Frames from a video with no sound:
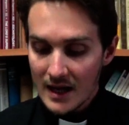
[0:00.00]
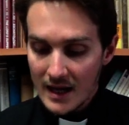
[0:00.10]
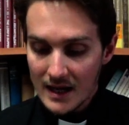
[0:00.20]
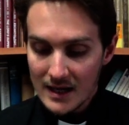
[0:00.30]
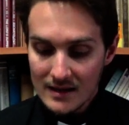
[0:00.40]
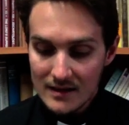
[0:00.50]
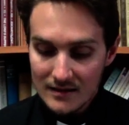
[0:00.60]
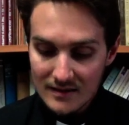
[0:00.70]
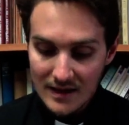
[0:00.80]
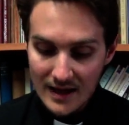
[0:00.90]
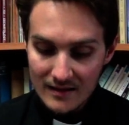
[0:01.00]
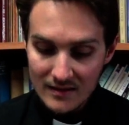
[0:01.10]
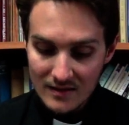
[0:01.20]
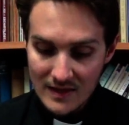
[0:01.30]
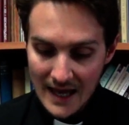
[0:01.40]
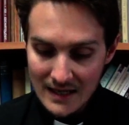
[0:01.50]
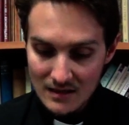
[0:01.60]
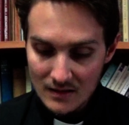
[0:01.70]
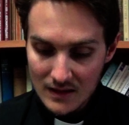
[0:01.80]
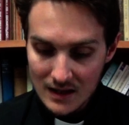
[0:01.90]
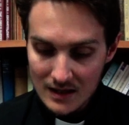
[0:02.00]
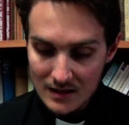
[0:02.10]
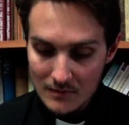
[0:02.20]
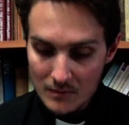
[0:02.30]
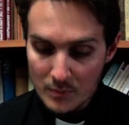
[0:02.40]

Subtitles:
he says that the